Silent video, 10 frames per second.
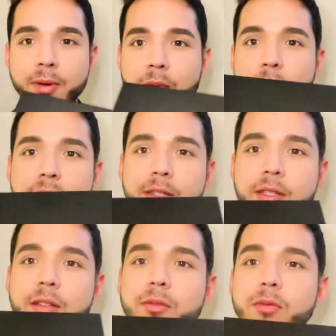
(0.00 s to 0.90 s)
But once
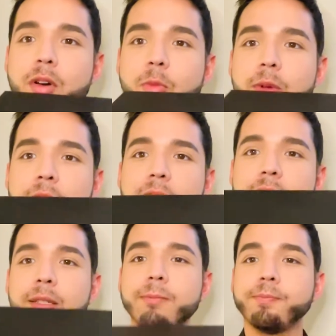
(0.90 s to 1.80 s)
you open
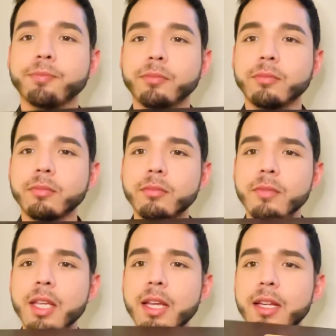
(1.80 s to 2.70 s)
it,
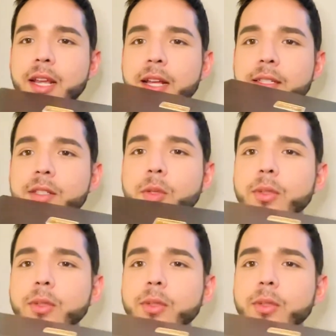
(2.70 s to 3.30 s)
it has two